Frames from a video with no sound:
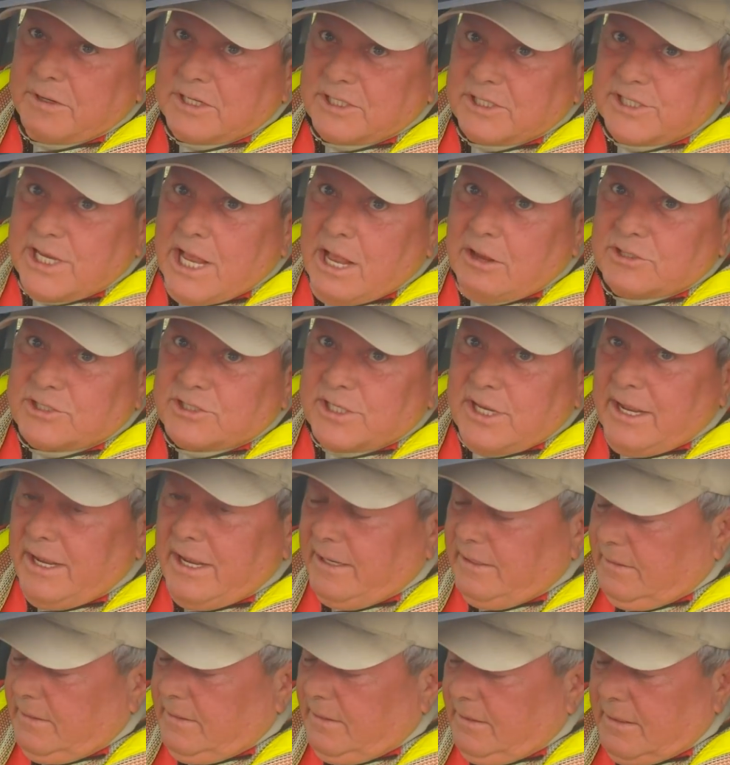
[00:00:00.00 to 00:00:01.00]
to South
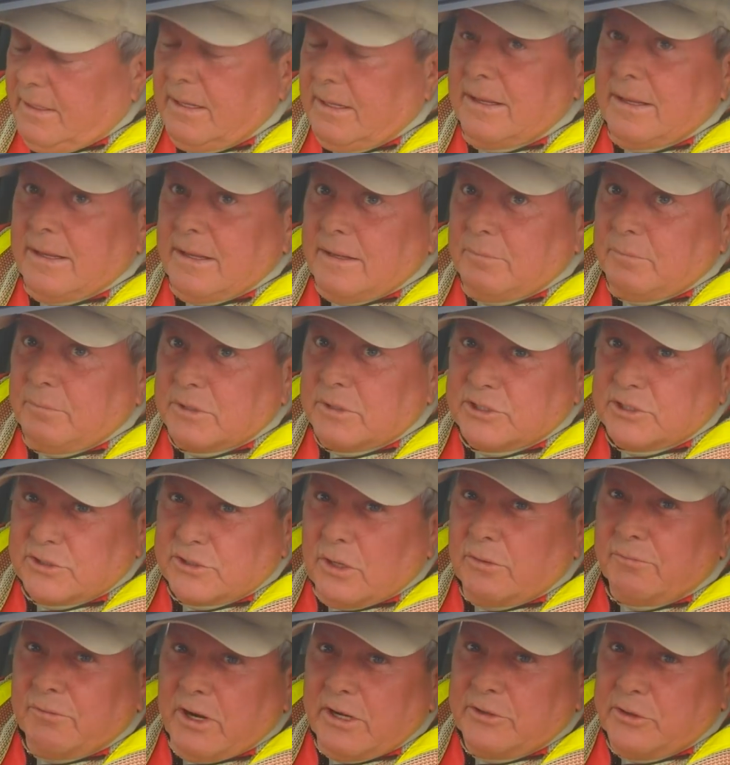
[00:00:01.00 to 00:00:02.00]
Side, which is
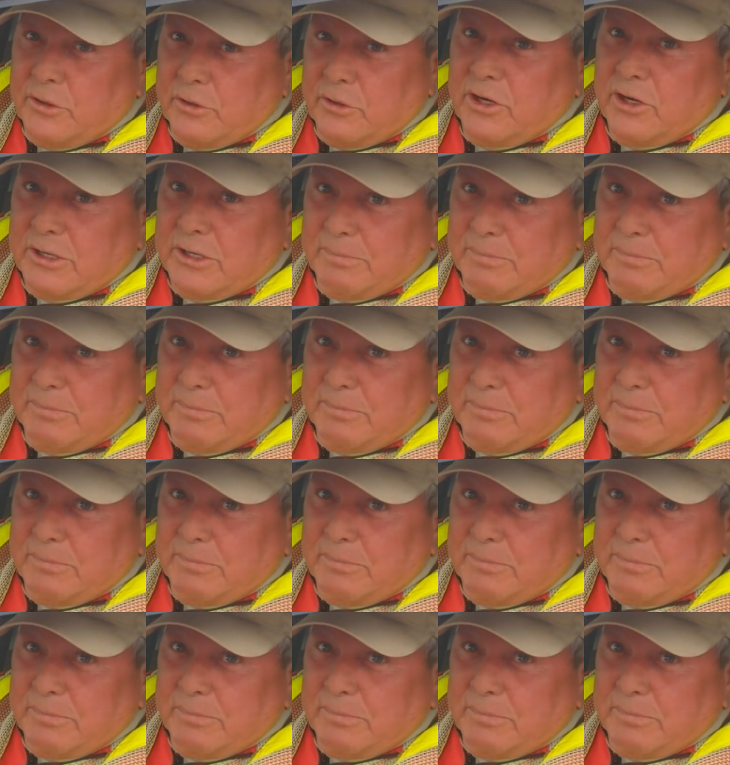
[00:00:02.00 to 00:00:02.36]
over on Union